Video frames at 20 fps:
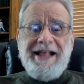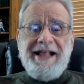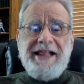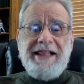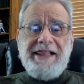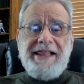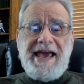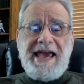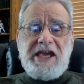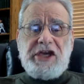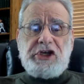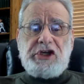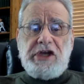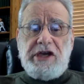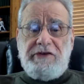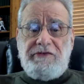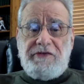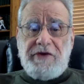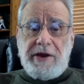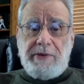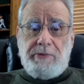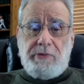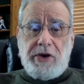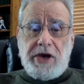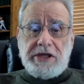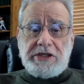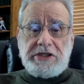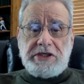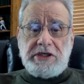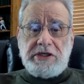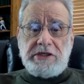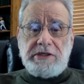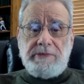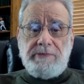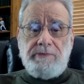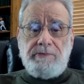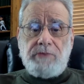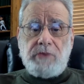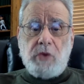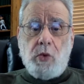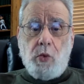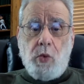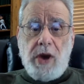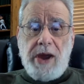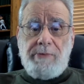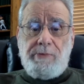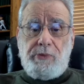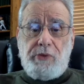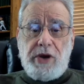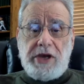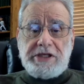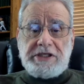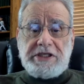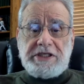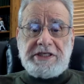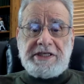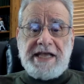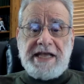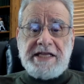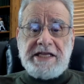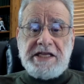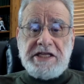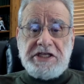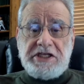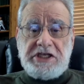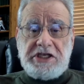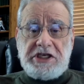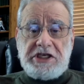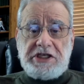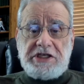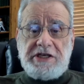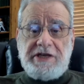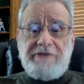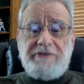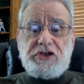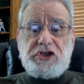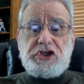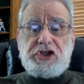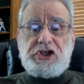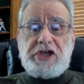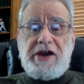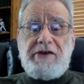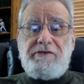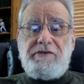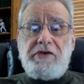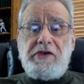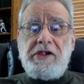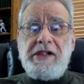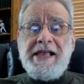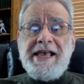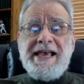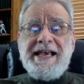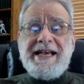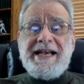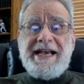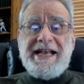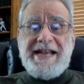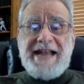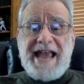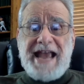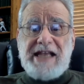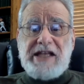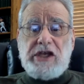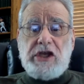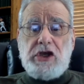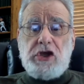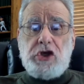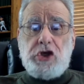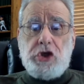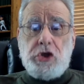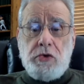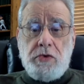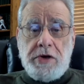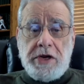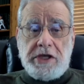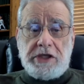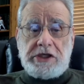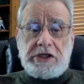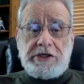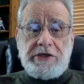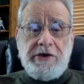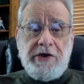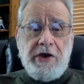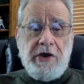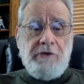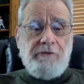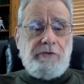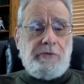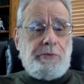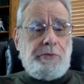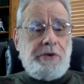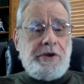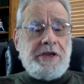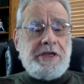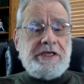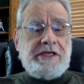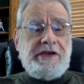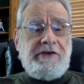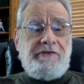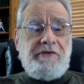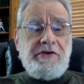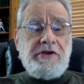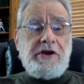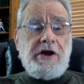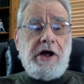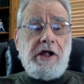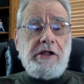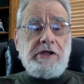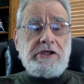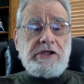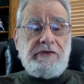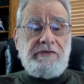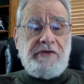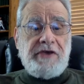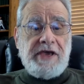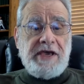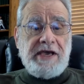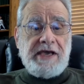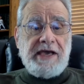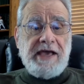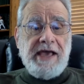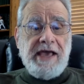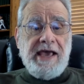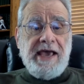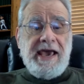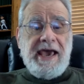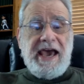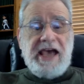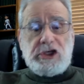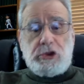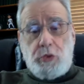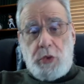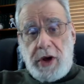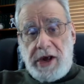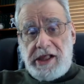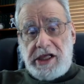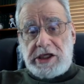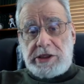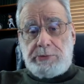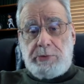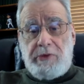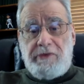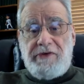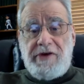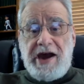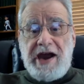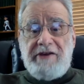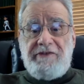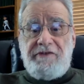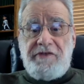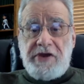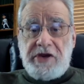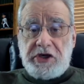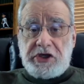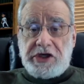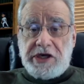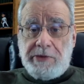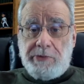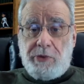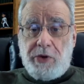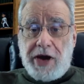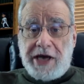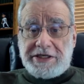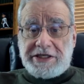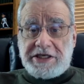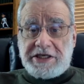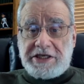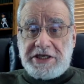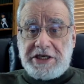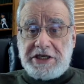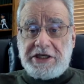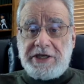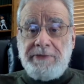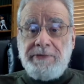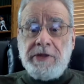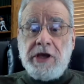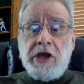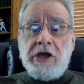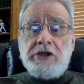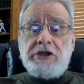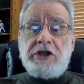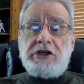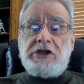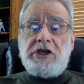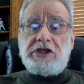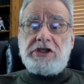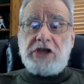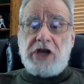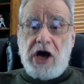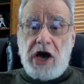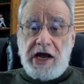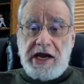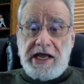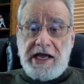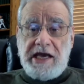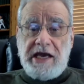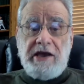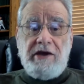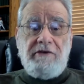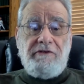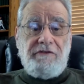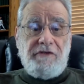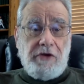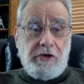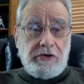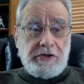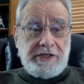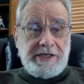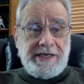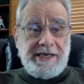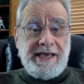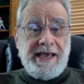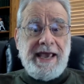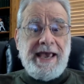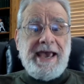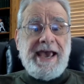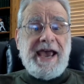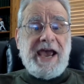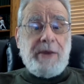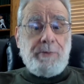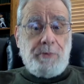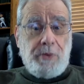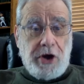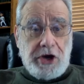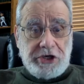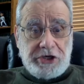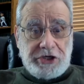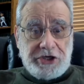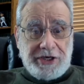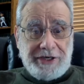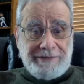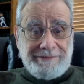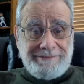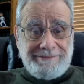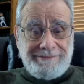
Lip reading: Like sheet-fed presses, web presses can consist of several connected units for printing different colors of ink, as well as provide finishing processes such as cutting, folding, and punching.